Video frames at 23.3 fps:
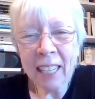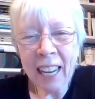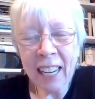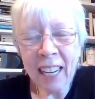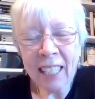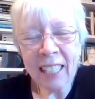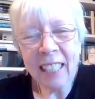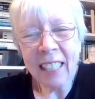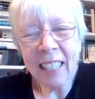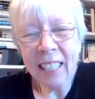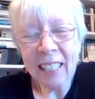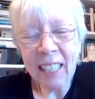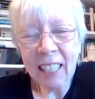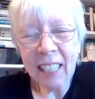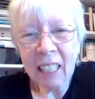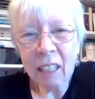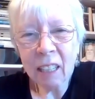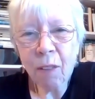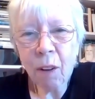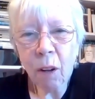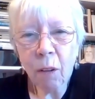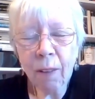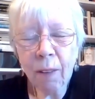existing
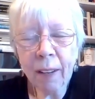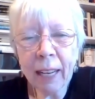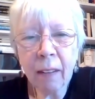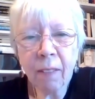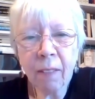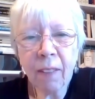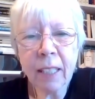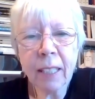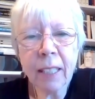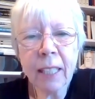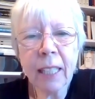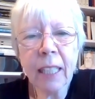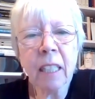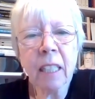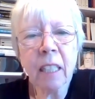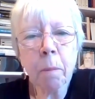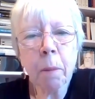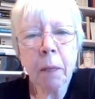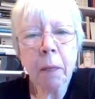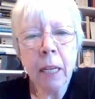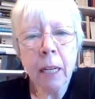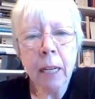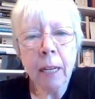and evolving ever
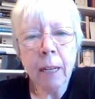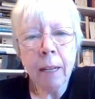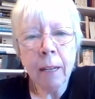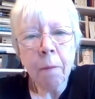since. But